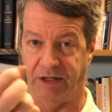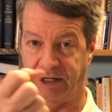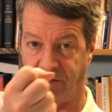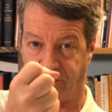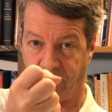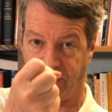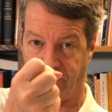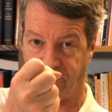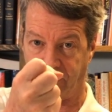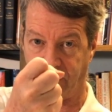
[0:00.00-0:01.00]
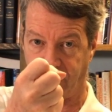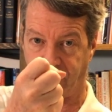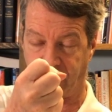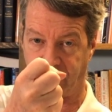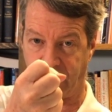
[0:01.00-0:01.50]
Now, here's a here's a
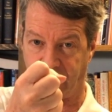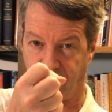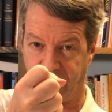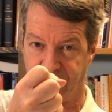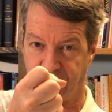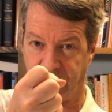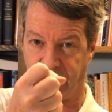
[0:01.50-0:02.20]
here's a declaration